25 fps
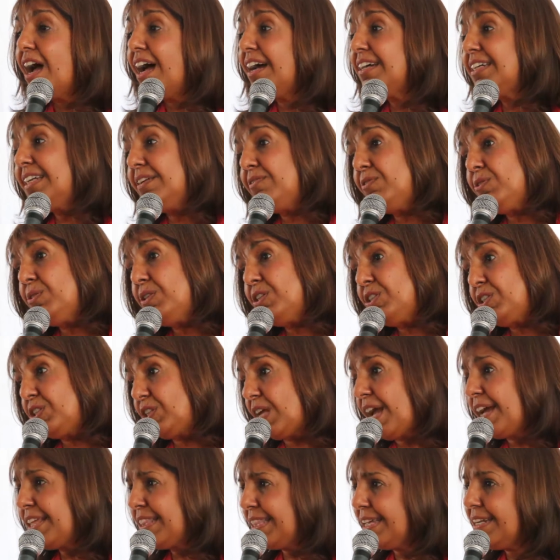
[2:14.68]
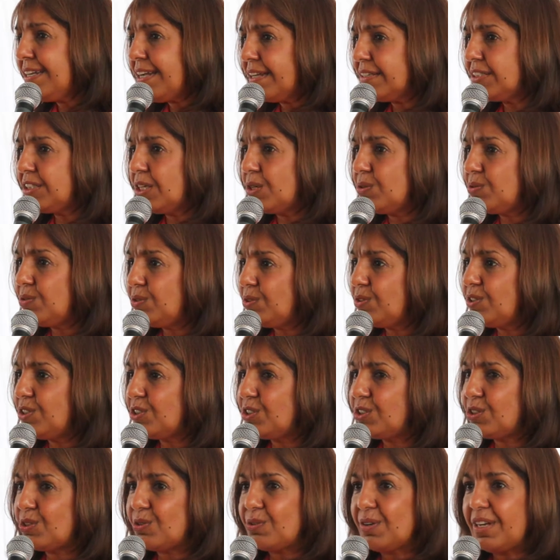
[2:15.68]
I'll give you this. I think I told you the
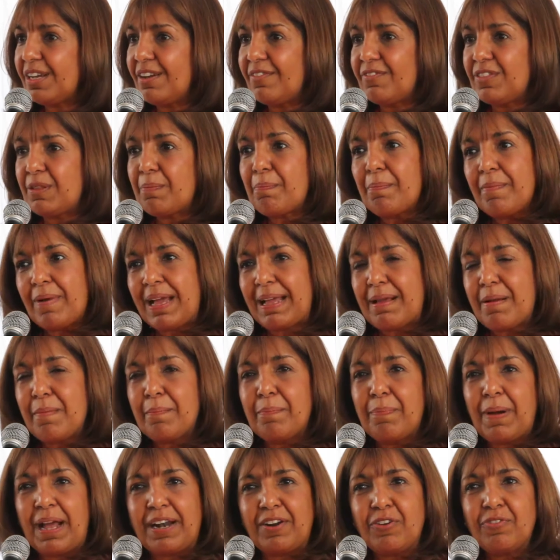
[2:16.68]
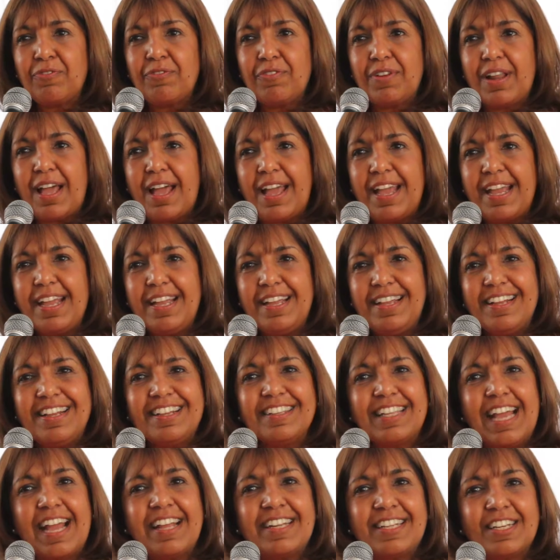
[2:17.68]
story of the butterfly
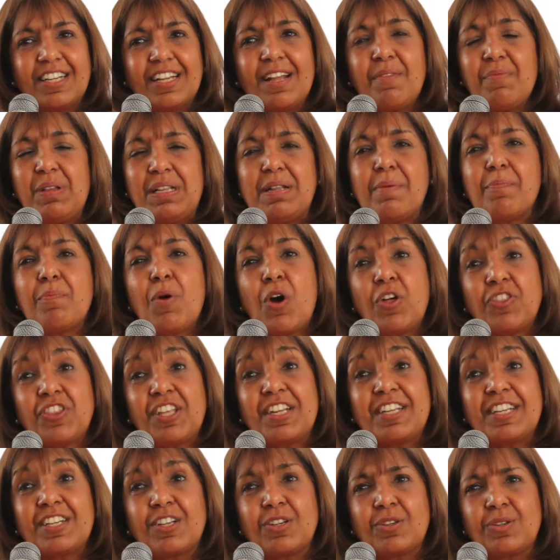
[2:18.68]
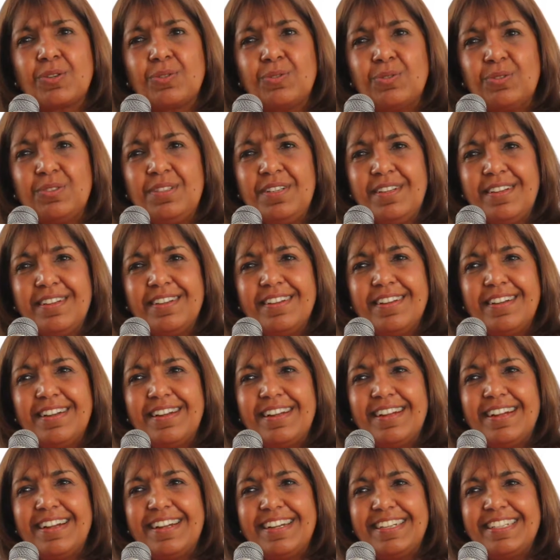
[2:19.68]
and the moth and the cocoon.
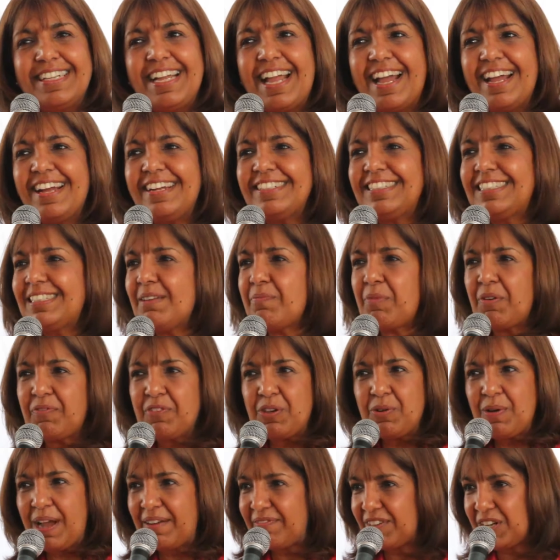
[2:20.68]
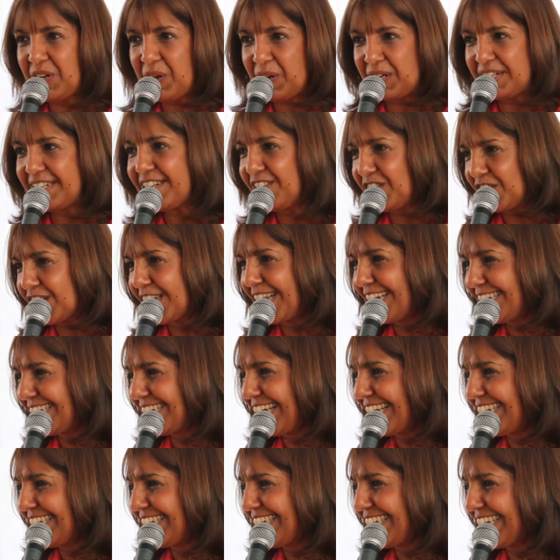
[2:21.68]
Yeah, some of you haven't heard it. Should I
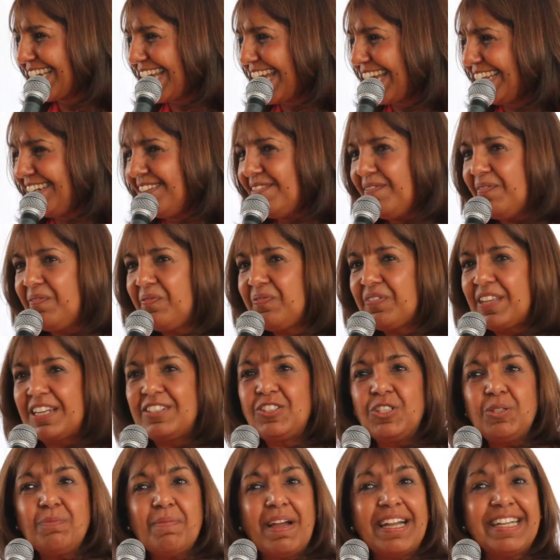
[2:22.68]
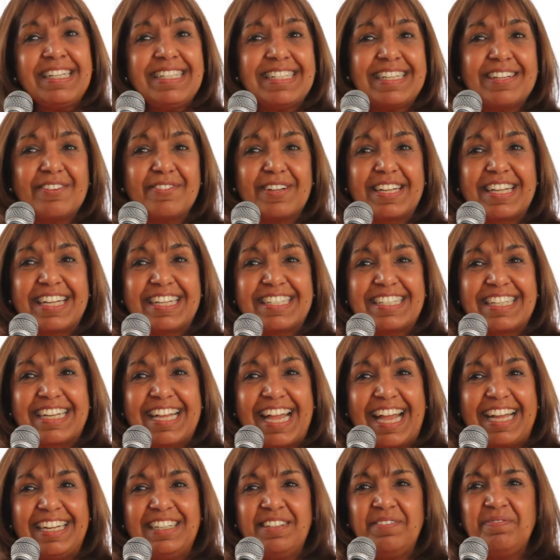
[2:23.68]
tell it again? Do you mind hearing it
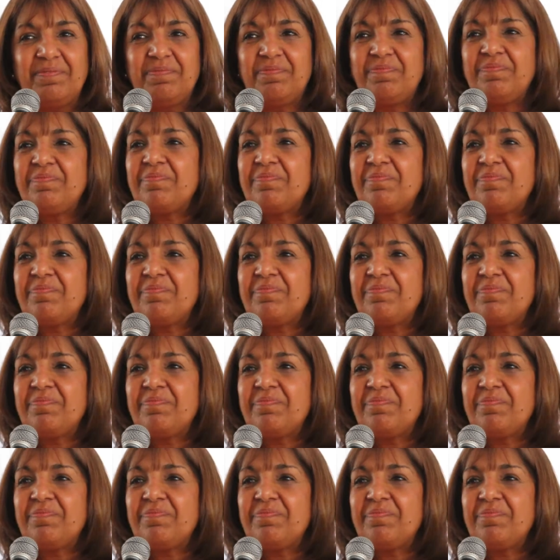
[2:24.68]
again?